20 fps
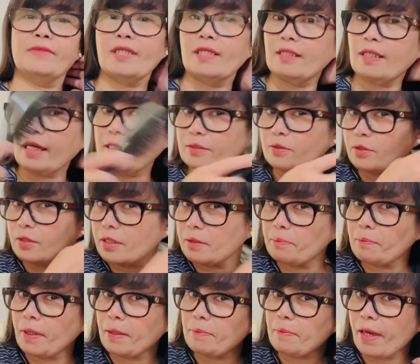like to
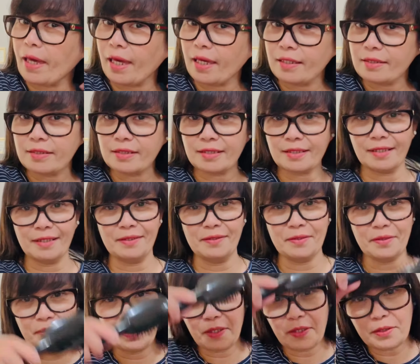keep my bangs
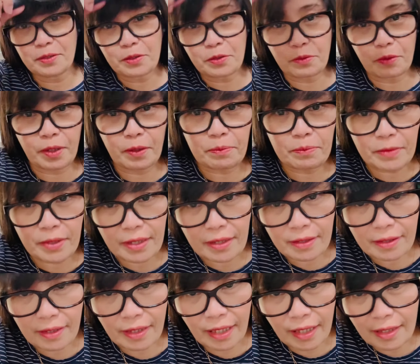trimmed
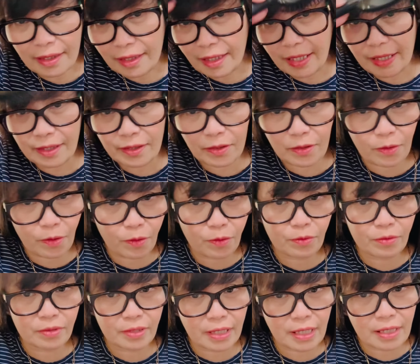and, like, you know,
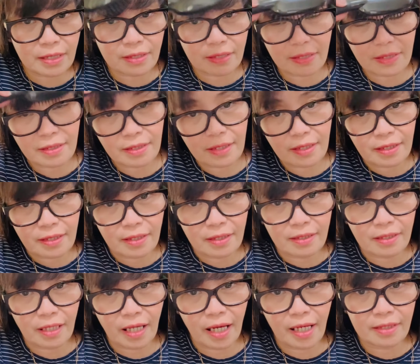neat,
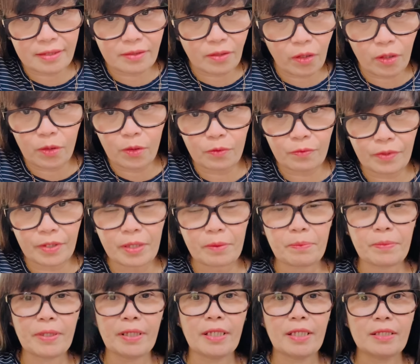not all over the
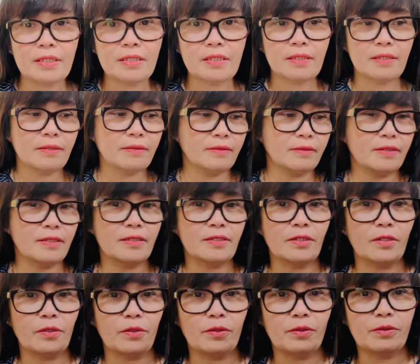place.
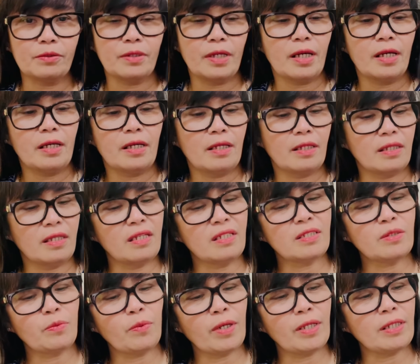So
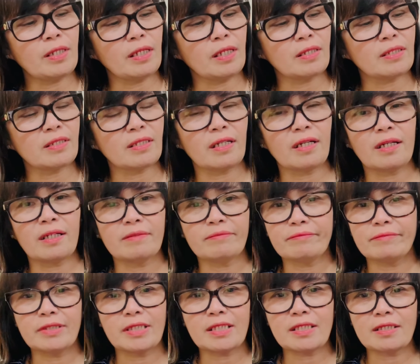this one is
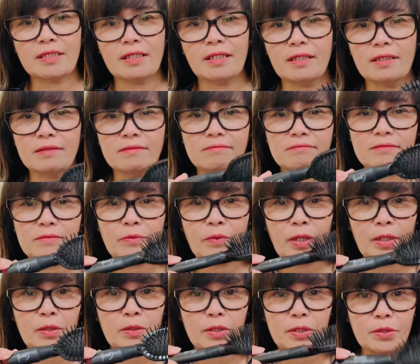just a
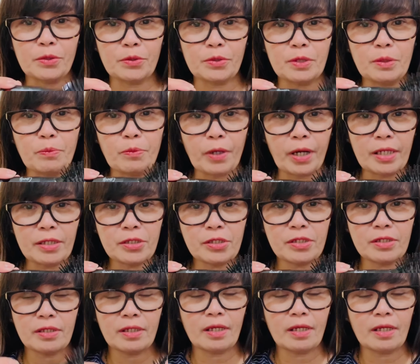regular beauty brush.